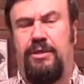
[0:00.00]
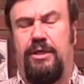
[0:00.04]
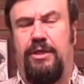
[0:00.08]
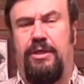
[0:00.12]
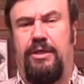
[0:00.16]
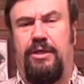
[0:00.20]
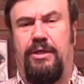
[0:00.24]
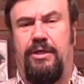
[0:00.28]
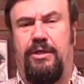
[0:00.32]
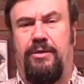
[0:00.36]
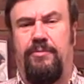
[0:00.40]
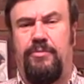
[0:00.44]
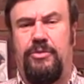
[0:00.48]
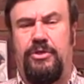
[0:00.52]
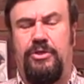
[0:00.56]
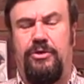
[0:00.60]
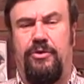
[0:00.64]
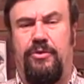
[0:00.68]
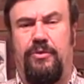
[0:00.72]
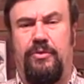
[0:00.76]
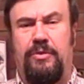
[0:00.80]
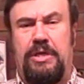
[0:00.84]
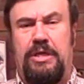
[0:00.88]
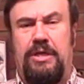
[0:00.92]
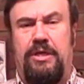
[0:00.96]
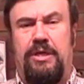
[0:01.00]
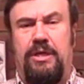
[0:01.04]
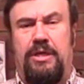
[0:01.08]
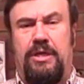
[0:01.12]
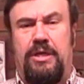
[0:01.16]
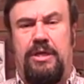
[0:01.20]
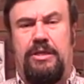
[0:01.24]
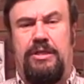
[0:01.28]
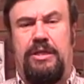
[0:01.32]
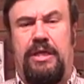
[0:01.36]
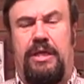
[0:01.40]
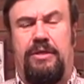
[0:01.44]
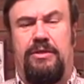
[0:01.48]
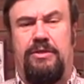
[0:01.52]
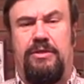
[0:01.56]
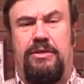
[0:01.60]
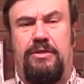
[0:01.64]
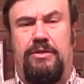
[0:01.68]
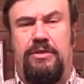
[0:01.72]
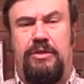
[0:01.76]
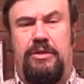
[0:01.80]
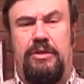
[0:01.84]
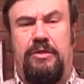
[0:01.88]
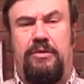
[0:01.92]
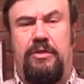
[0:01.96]
that
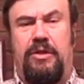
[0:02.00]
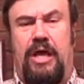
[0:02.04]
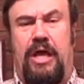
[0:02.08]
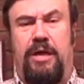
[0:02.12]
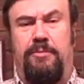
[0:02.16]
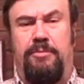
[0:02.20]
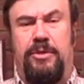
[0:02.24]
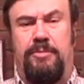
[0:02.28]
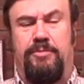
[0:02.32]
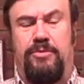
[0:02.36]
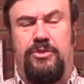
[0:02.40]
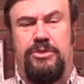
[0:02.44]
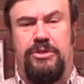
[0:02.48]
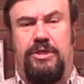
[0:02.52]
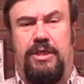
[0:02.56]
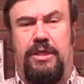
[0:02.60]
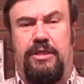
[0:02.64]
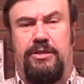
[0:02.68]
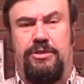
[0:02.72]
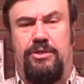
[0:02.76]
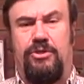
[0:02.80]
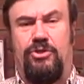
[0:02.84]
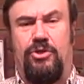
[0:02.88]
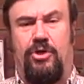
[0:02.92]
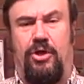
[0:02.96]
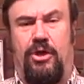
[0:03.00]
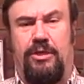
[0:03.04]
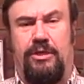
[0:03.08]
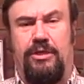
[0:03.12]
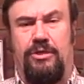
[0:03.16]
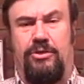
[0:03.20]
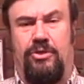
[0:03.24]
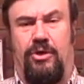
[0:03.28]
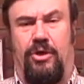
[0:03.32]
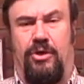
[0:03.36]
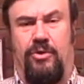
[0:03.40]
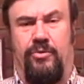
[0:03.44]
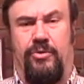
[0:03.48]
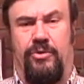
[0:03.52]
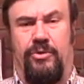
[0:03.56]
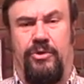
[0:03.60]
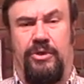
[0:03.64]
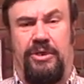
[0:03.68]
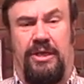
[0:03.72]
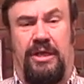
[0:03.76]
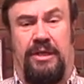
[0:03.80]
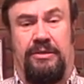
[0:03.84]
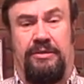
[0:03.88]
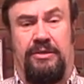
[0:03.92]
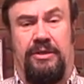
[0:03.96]
a lot of people say it's a dog-eat-dog world
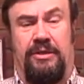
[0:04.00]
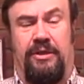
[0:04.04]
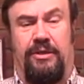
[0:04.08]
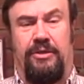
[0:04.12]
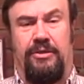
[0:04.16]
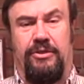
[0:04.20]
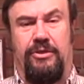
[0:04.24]
out there.